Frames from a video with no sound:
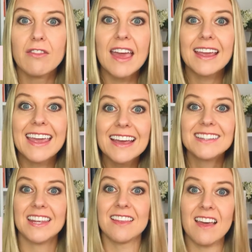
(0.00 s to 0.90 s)
They're
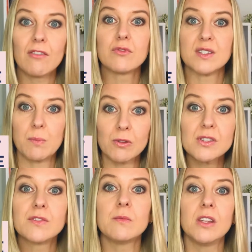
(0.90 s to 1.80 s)
getting that
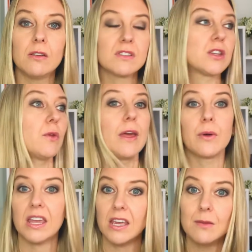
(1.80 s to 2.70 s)
response from you, so
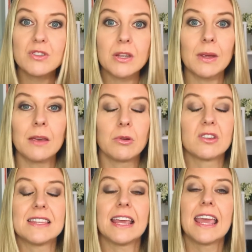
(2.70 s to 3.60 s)
they'll keep doing it
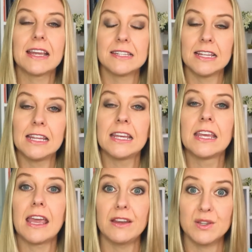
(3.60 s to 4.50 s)
because they're getting the
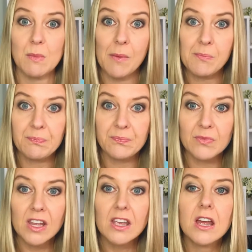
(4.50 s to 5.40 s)
engagement.
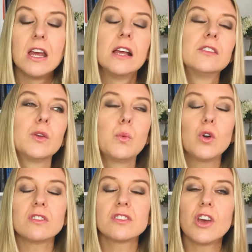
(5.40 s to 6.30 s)
So
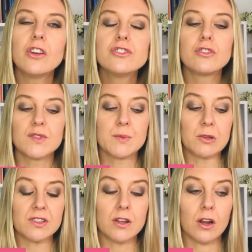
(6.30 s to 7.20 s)
what does your
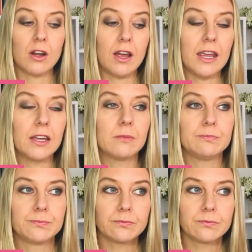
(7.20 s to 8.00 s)
response look like?